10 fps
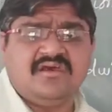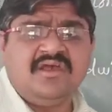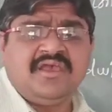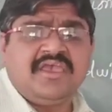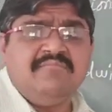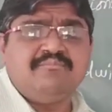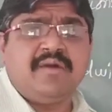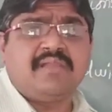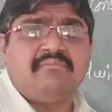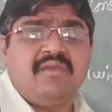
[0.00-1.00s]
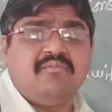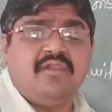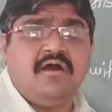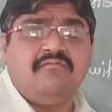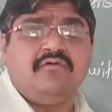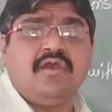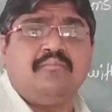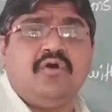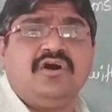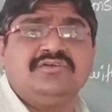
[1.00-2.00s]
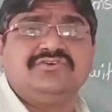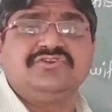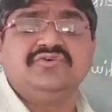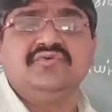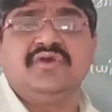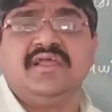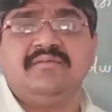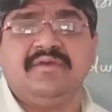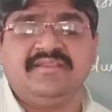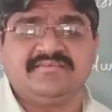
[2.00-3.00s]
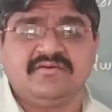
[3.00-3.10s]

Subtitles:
impermeable of a positive elements.